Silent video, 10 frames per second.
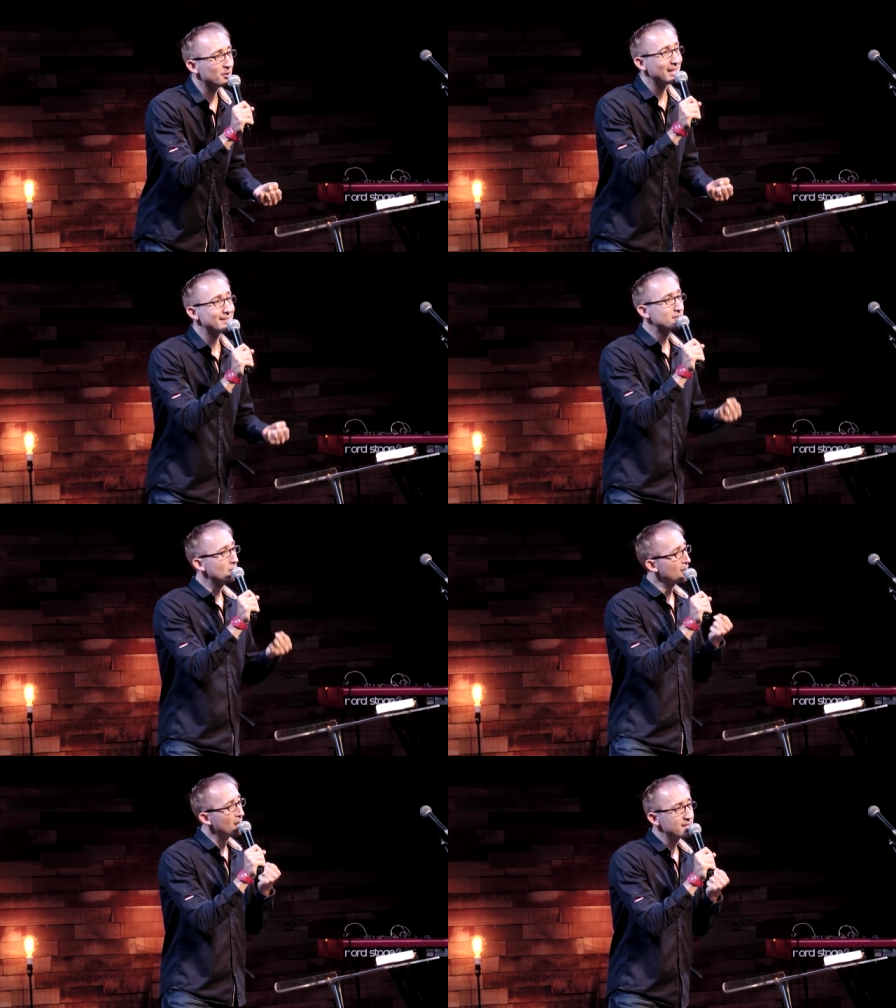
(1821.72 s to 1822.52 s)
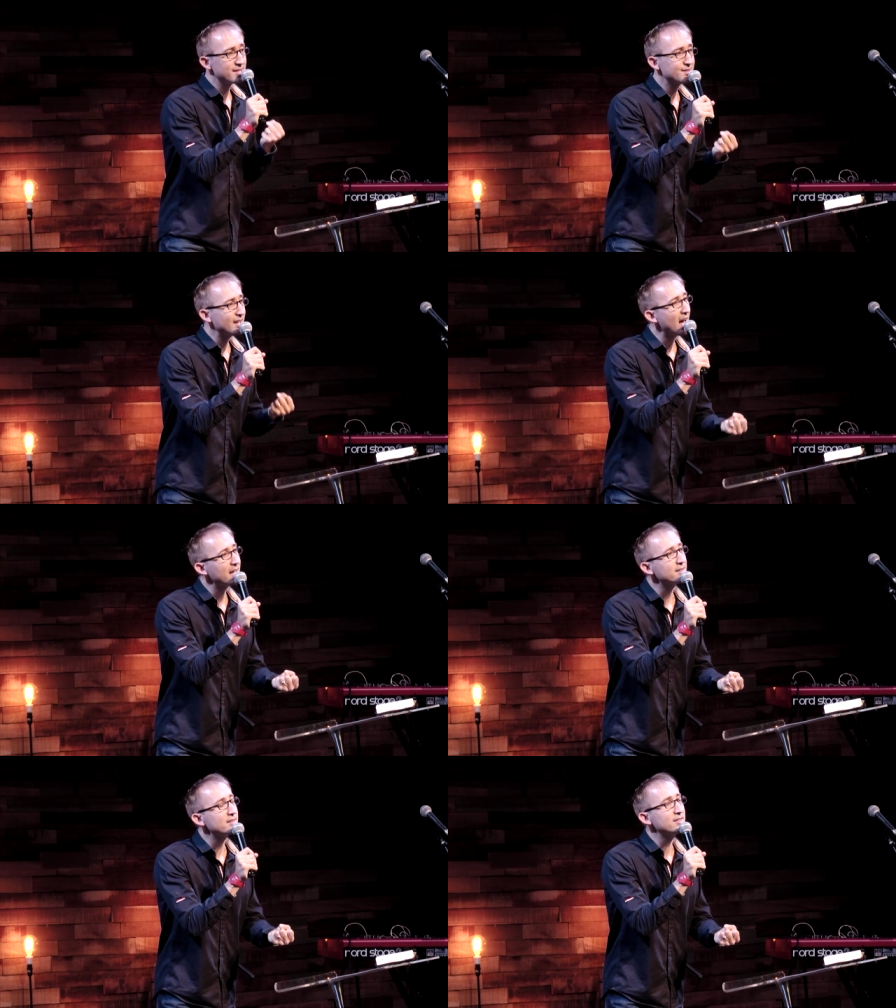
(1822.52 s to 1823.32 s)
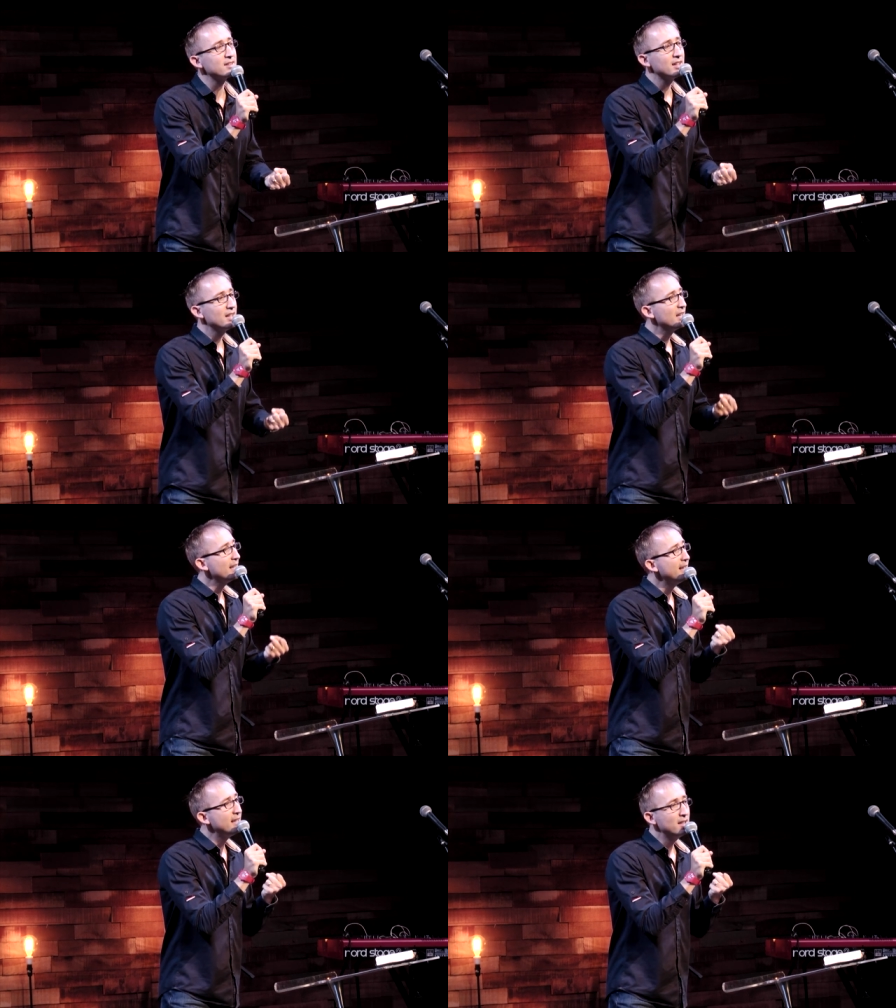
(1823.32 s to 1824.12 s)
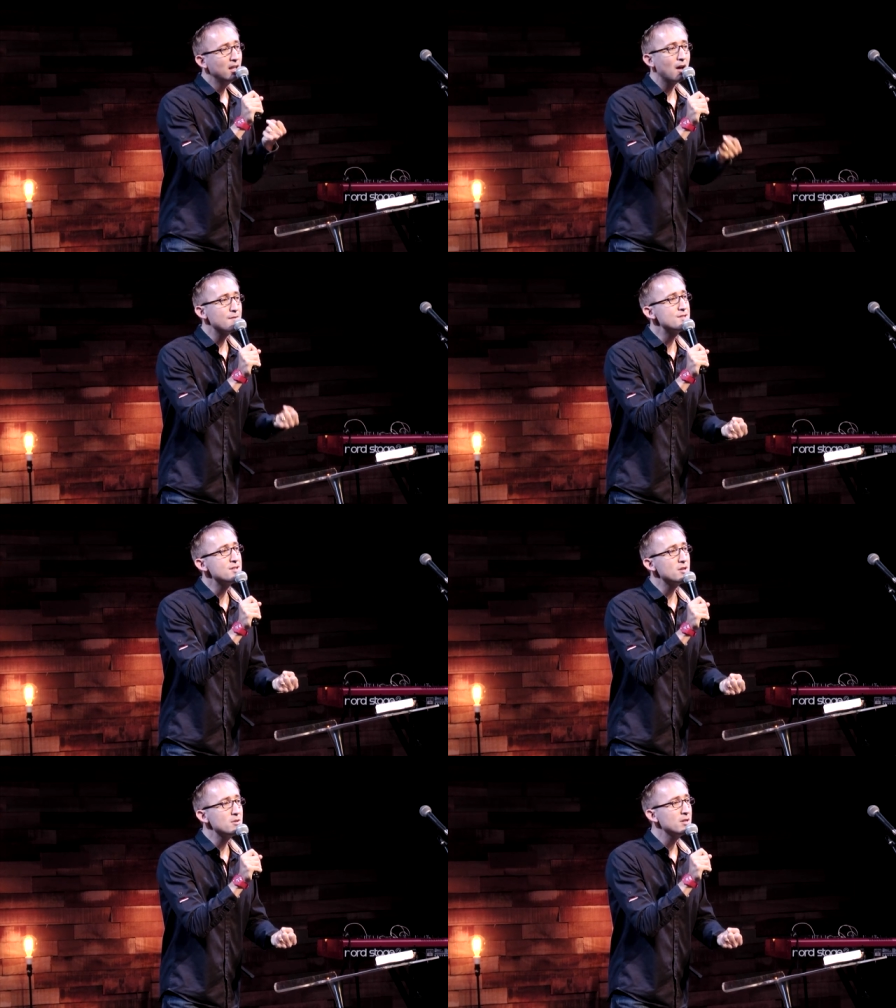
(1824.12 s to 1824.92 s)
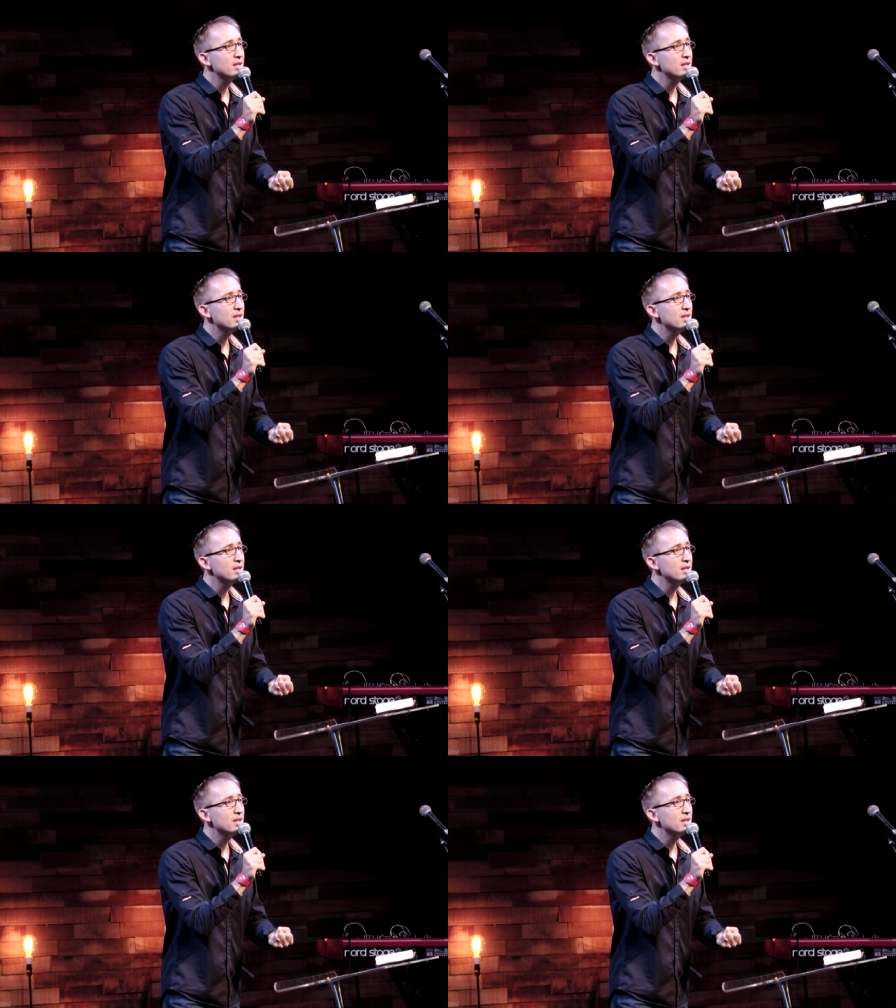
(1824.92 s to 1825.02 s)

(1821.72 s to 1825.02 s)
is God understands, He loves you,